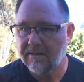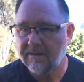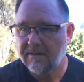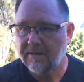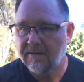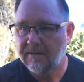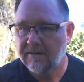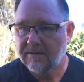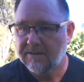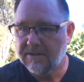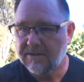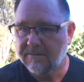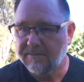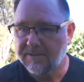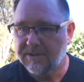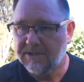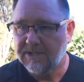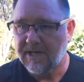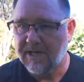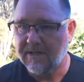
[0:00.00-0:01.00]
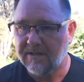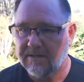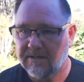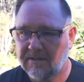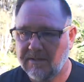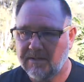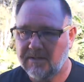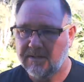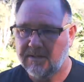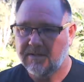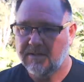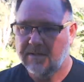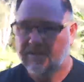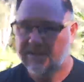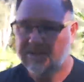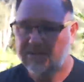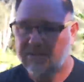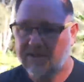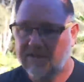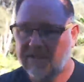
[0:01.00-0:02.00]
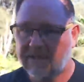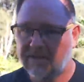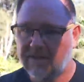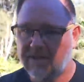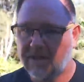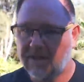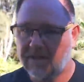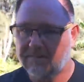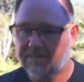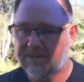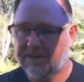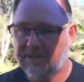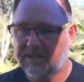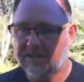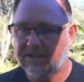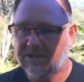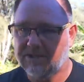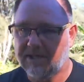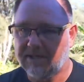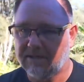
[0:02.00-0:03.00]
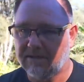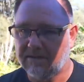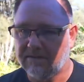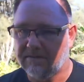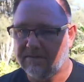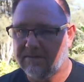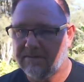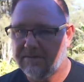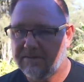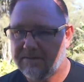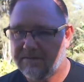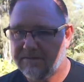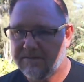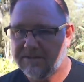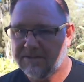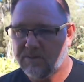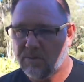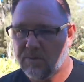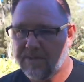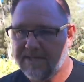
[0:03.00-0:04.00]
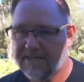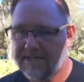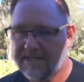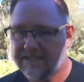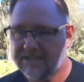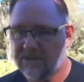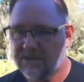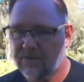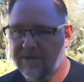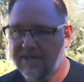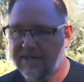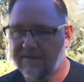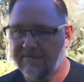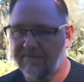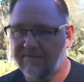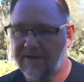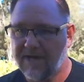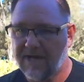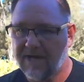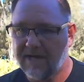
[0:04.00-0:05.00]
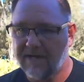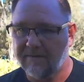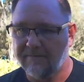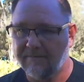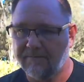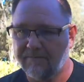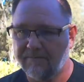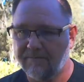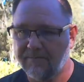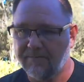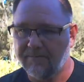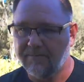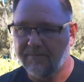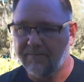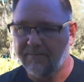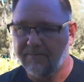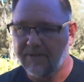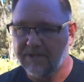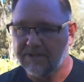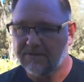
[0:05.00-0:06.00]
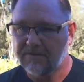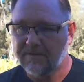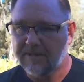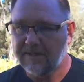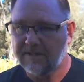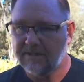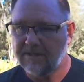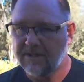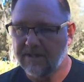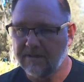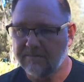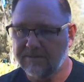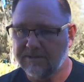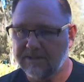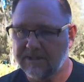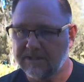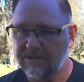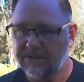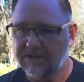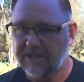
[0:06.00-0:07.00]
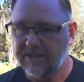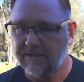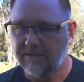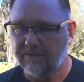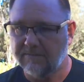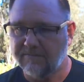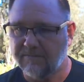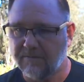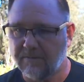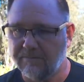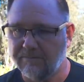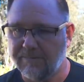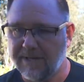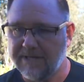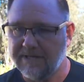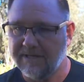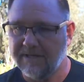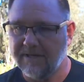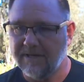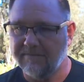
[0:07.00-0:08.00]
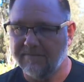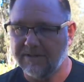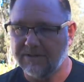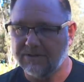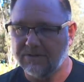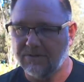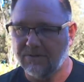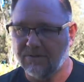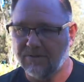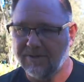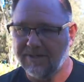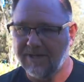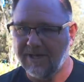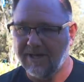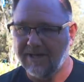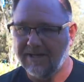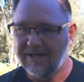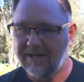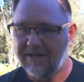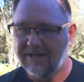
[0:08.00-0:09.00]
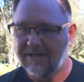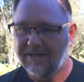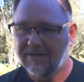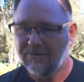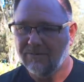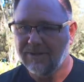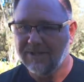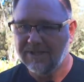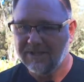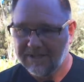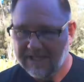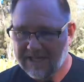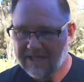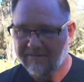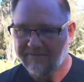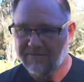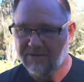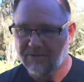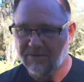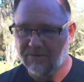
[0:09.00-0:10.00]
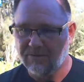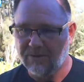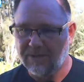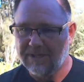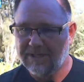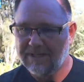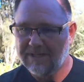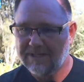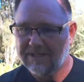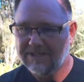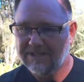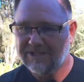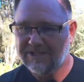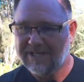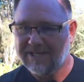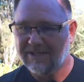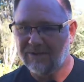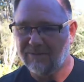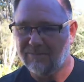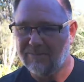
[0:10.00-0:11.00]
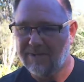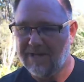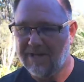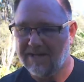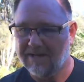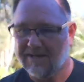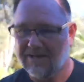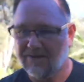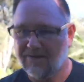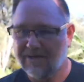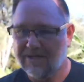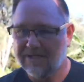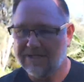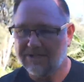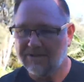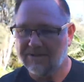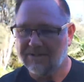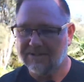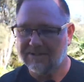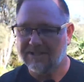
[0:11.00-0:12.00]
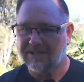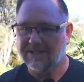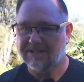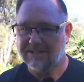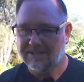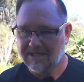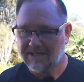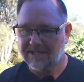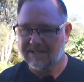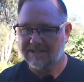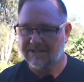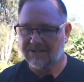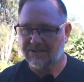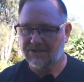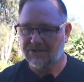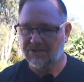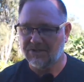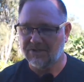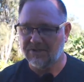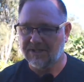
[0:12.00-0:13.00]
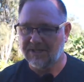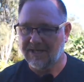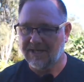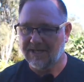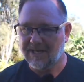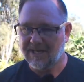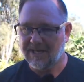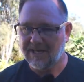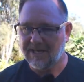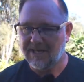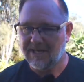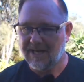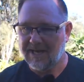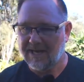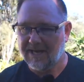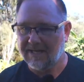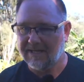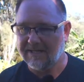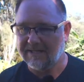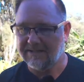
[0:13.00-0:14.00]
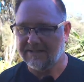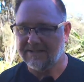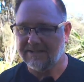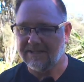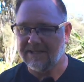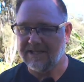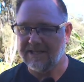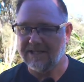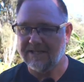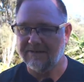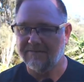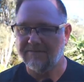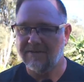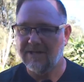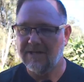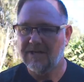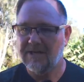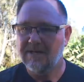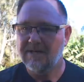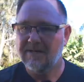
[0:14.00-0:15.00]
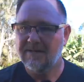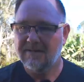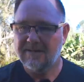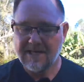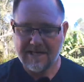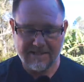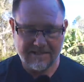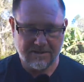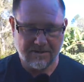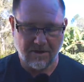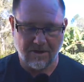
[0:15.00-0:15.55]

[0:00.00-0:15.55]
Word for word: Let me have a look at that super chat. Australian Homestead Channel, Sweeney's Creek Farm, Australian Homestead Channel from Bendigo, Victoria. We love your channel, Mark. Congrats on your success. Julie, Ann, and Steve. Thanks, guys.